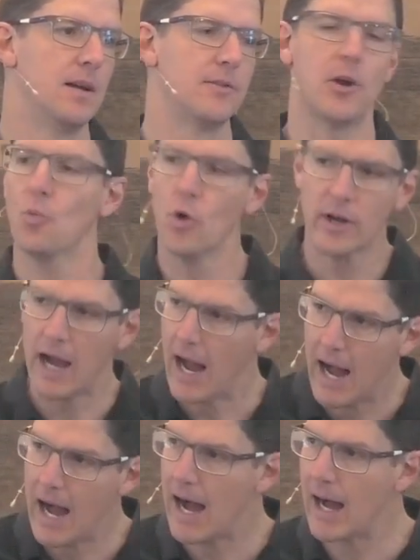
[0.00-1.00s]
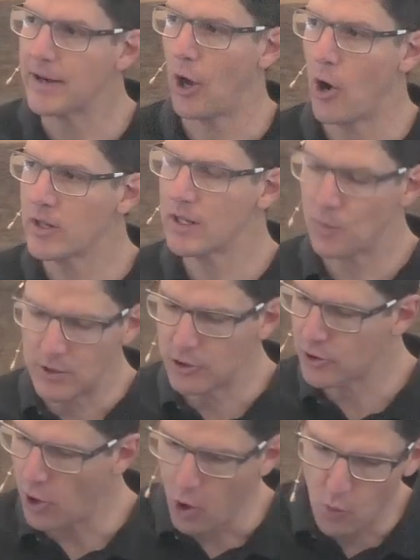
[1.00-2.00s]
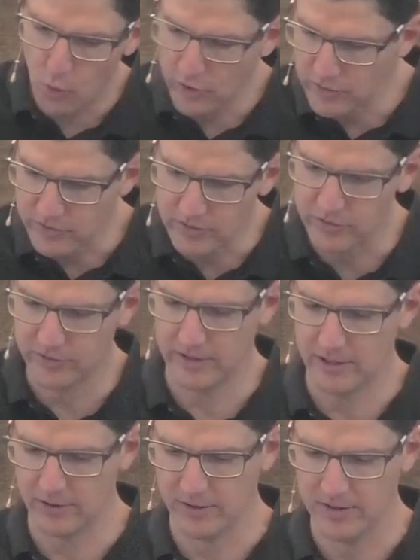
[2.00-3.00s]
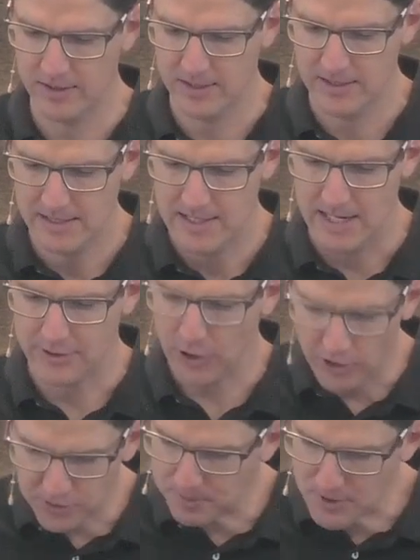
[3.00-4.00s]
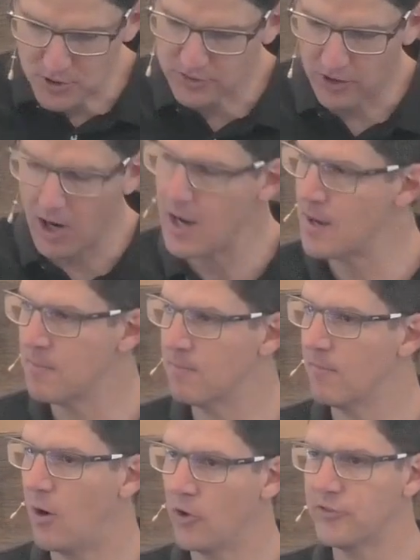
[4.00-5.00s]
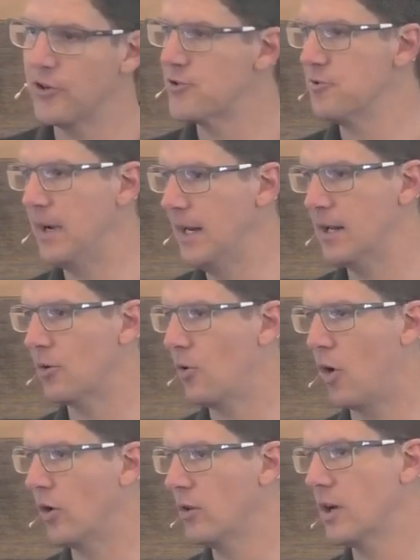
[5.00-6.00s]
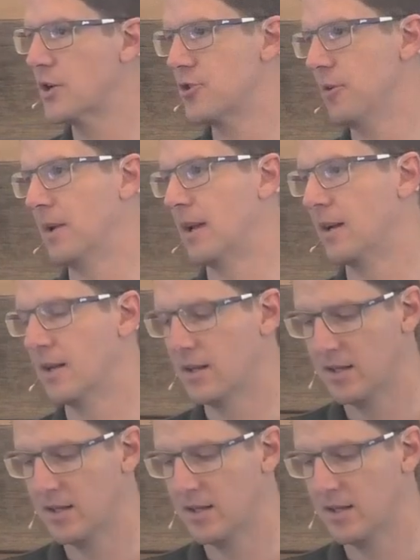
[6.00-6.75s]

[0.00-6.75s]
Don't work hard only when your co-workers can see you. Uh, don't spend your time on social media or online shopping.